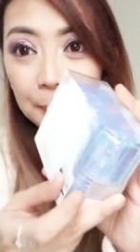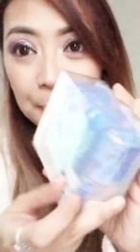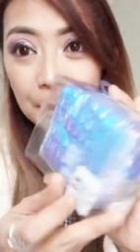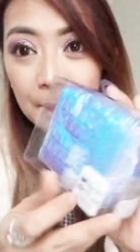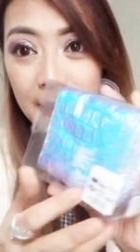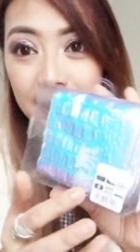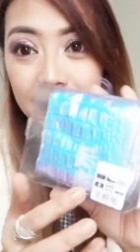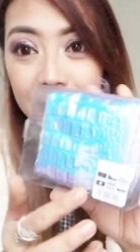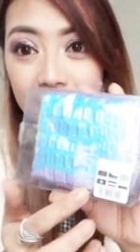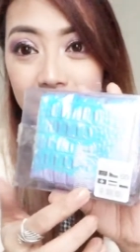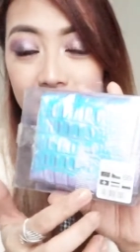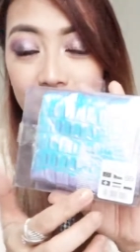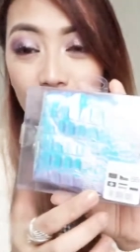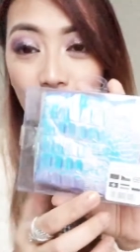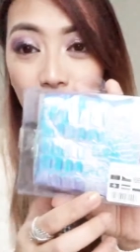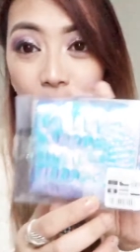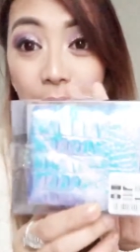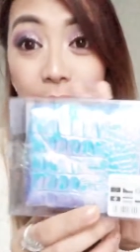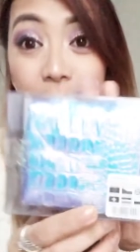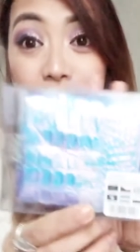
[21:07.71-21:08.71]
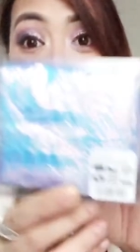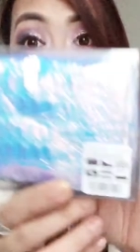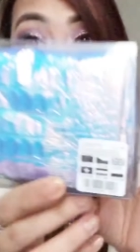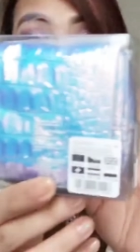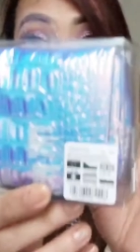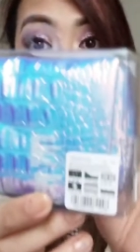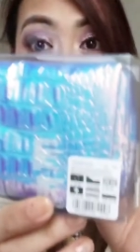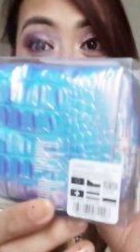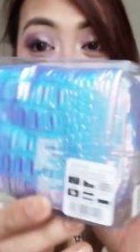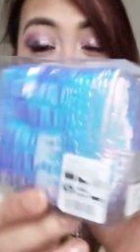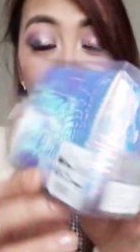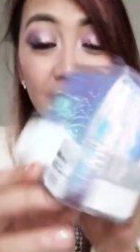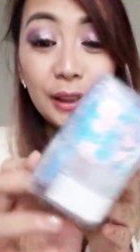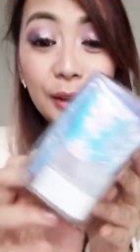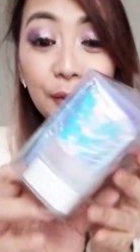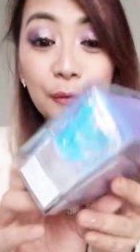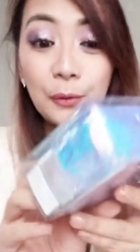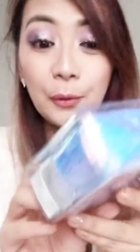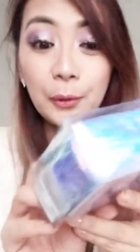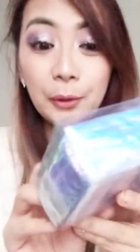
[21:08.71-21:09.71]
price is also
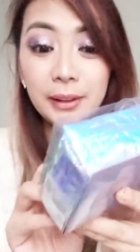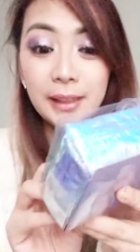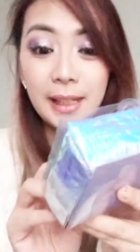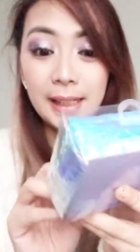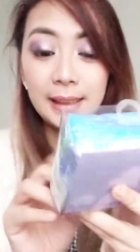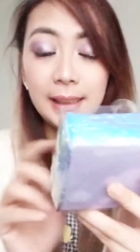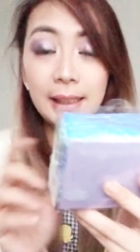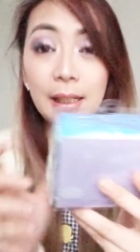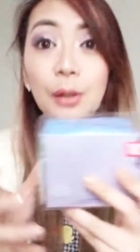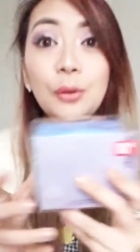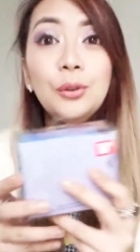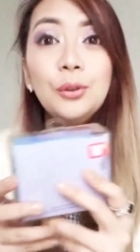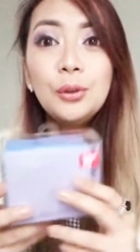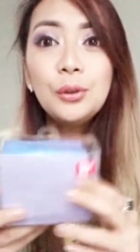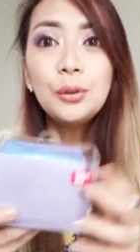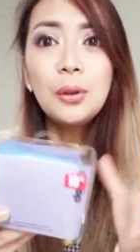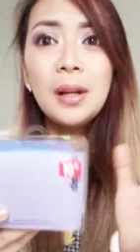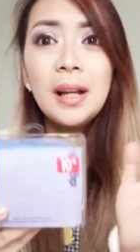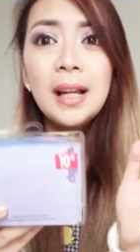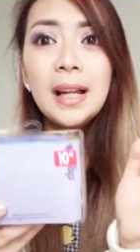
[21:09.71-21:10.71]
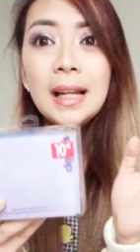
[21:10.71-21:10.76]
24.99 no no no